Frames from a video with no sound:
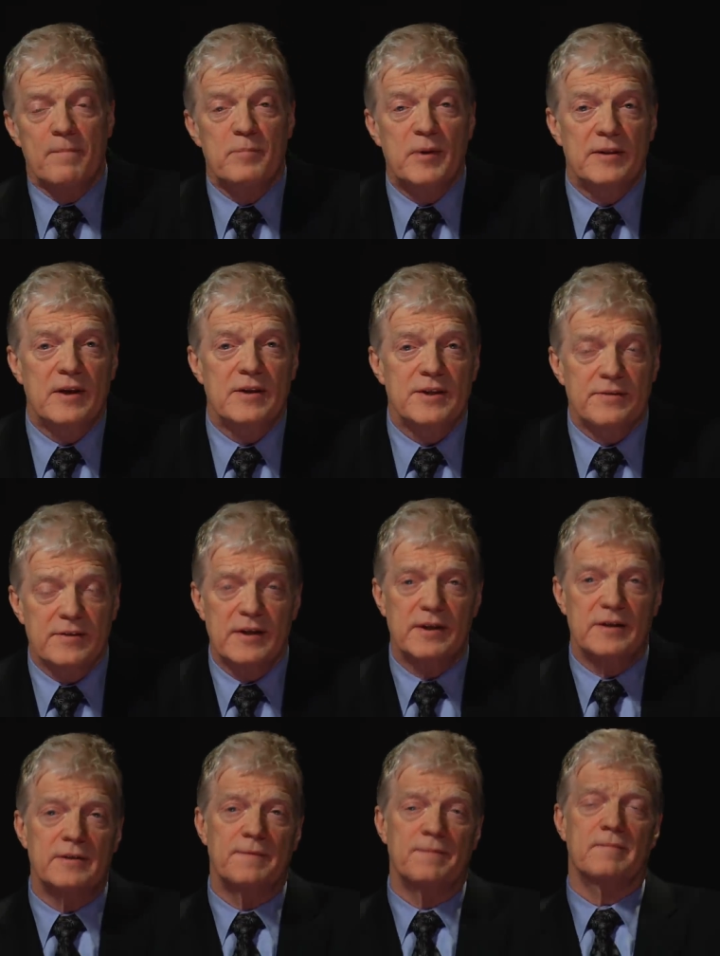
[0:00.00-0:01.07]
But there's a
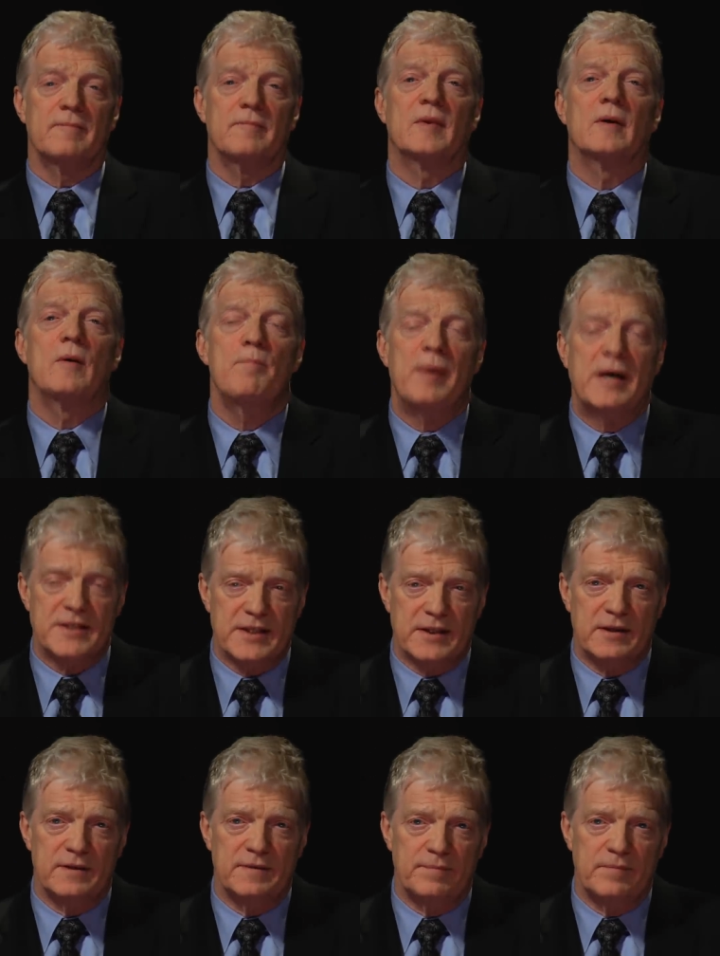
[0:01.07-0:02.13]
third
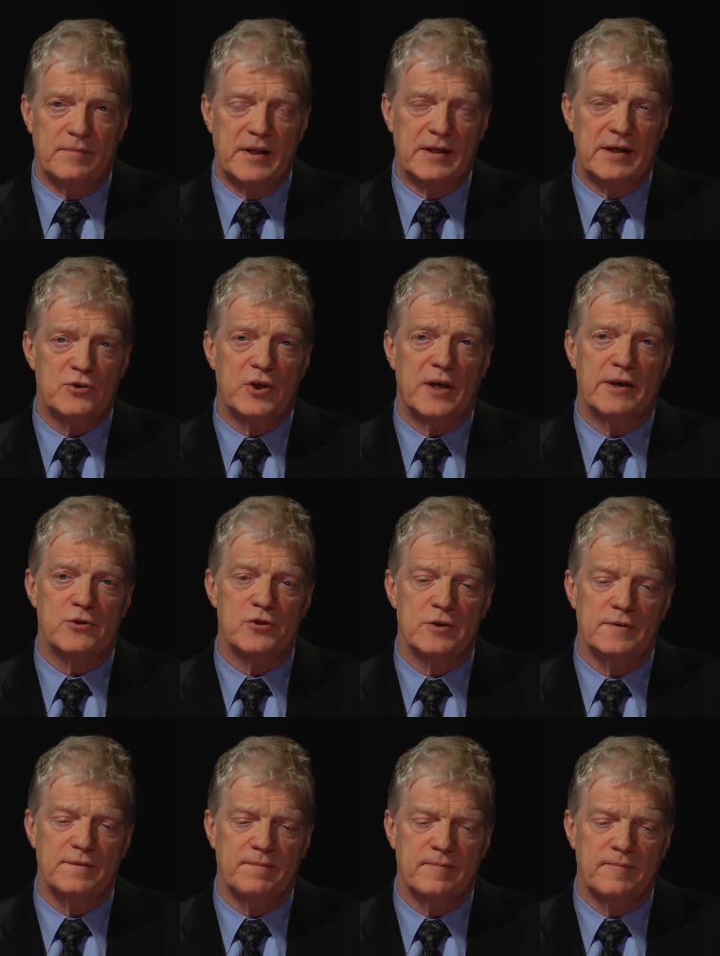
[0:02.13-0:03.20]
basic in
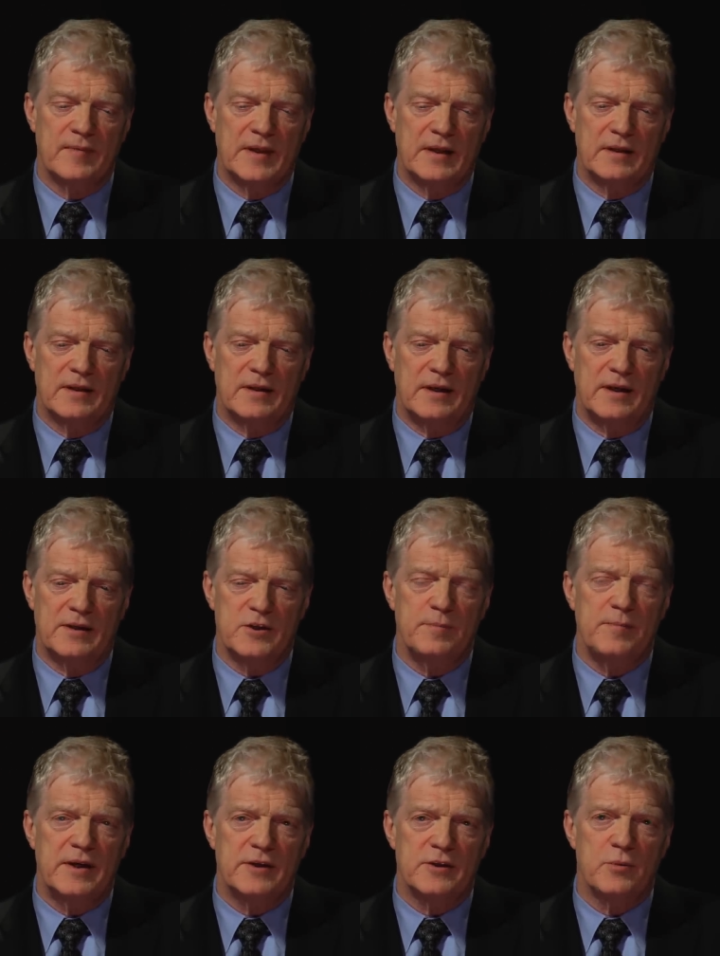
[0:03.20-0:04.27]
education, and to
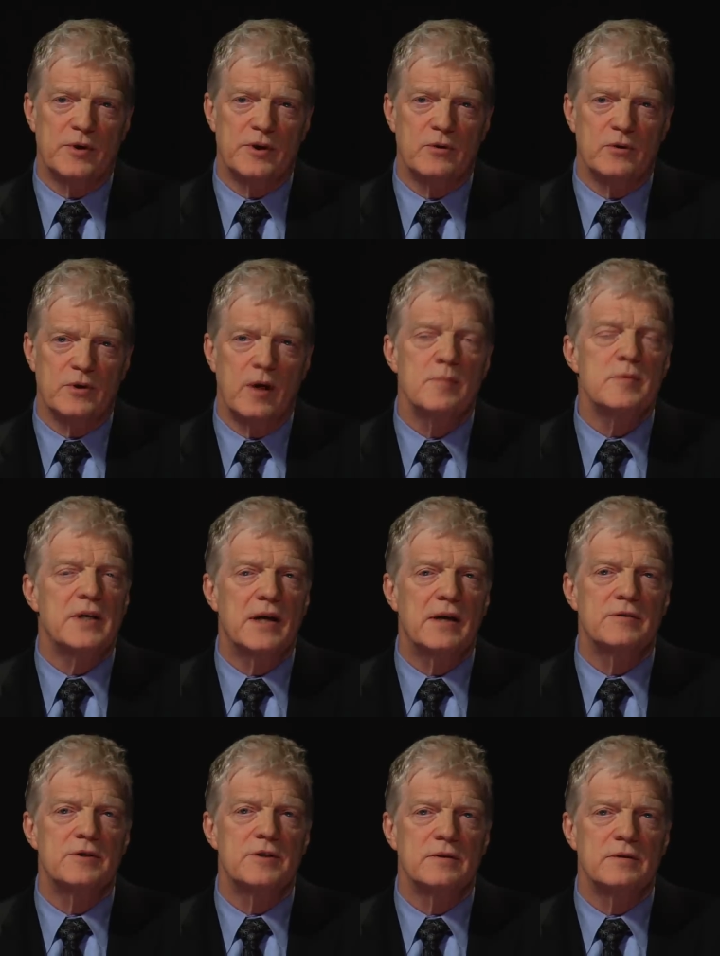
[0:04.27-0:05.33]
me it's what it all comes
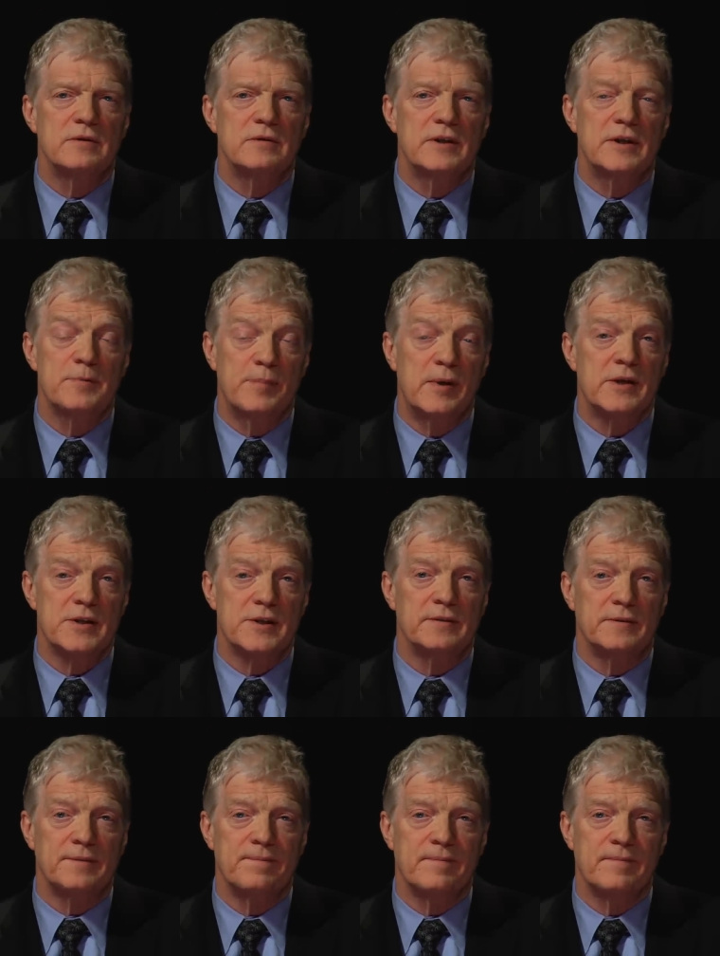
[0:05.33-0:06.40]
down to. It's personal.